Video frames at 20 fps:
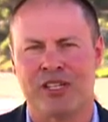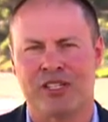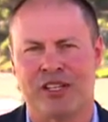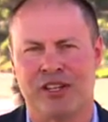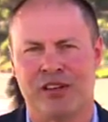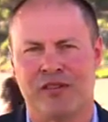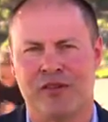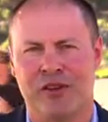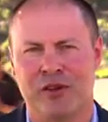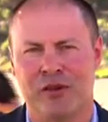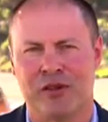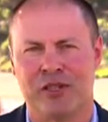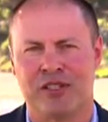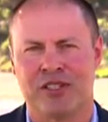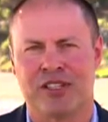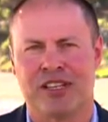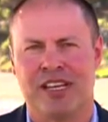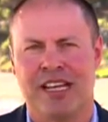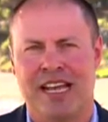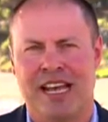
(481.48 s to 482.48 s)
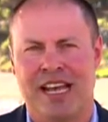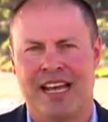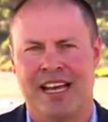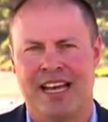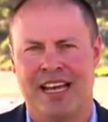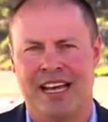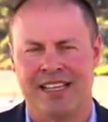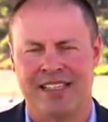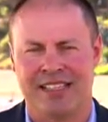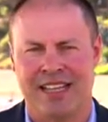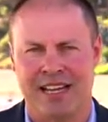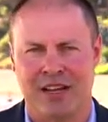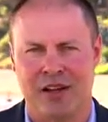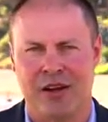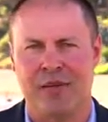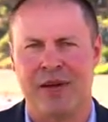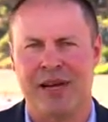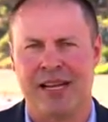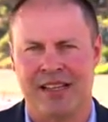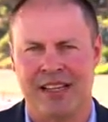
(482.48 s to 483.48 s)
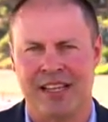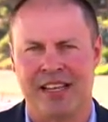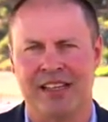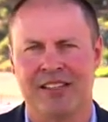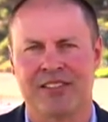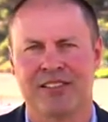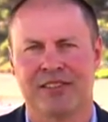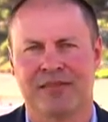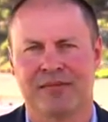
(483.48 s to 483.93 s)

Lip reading: to your viewers as they go about theirs.